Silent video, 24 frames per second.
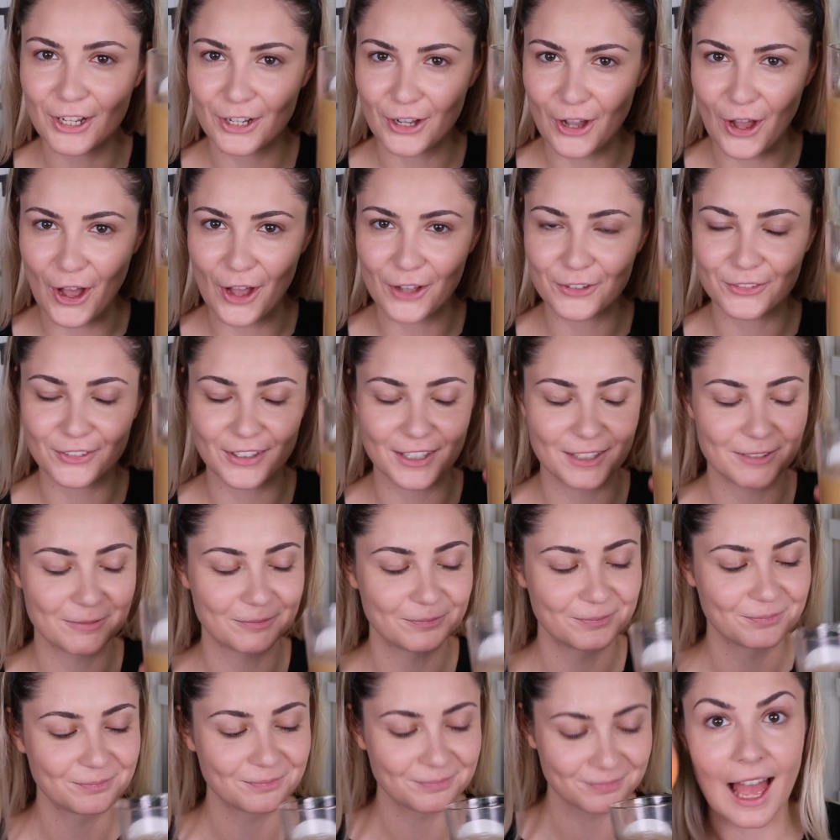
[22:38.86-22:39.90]
Coffee.
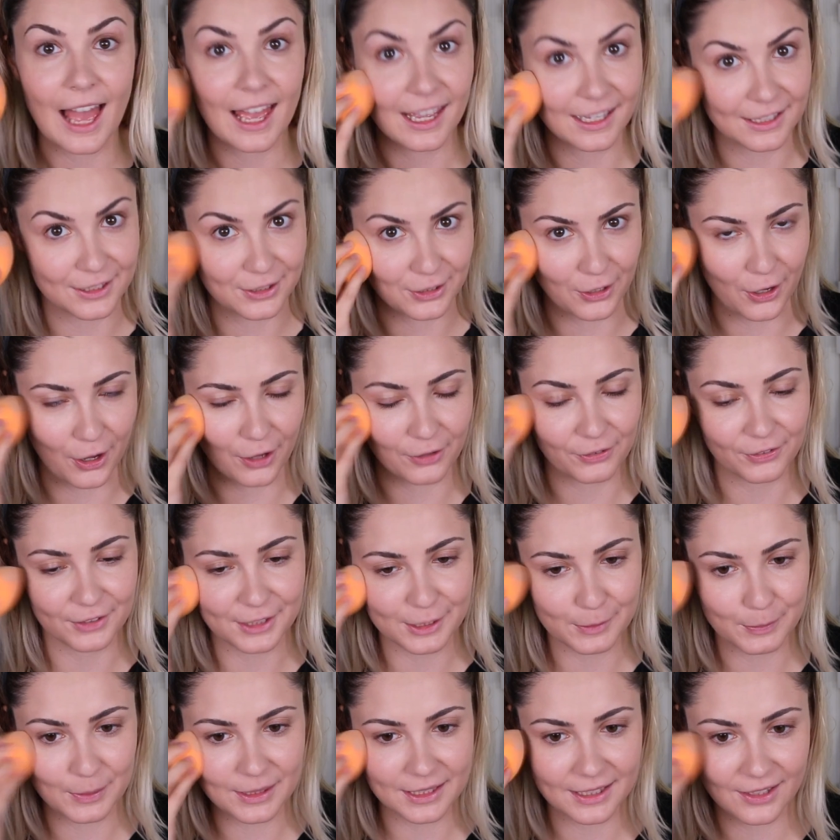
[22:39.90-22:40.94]
Iced coffee
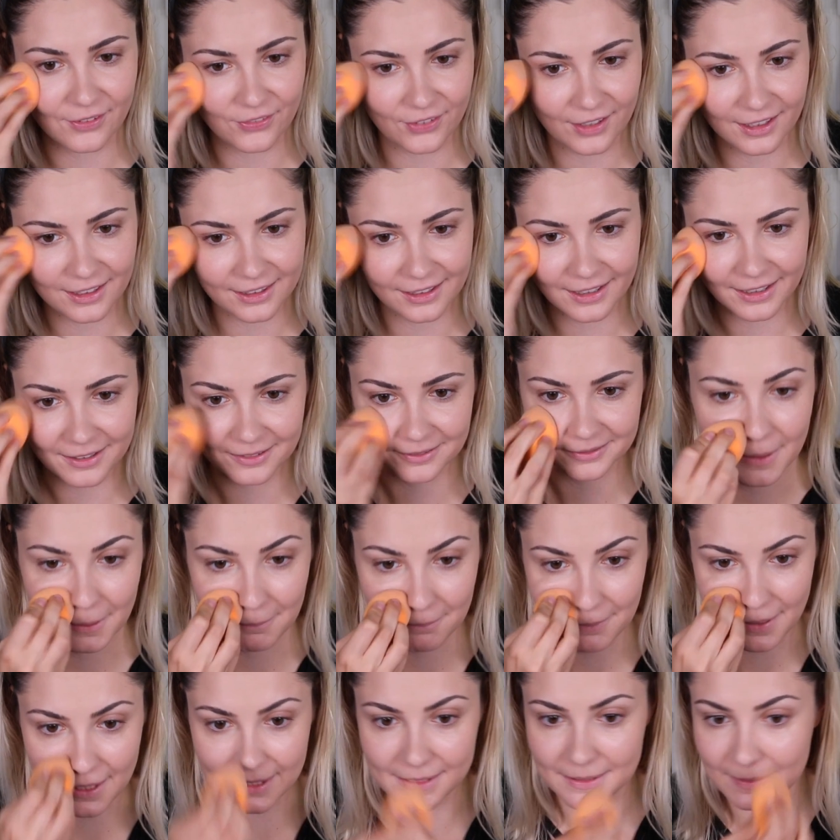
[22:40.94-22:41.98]
specifically.
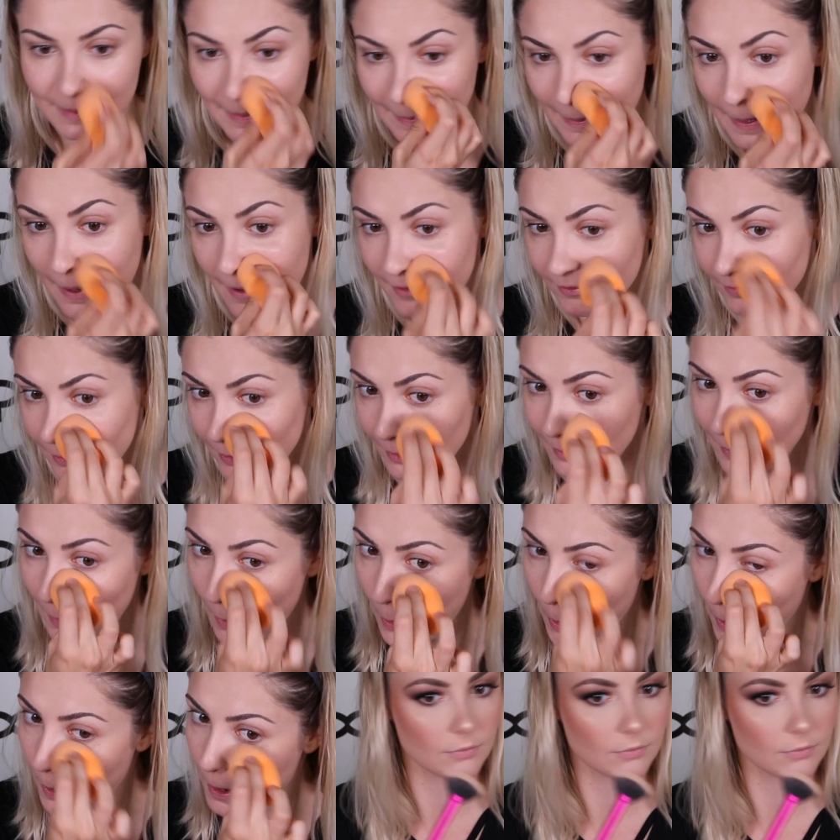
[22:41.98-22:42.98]
Best thing ever.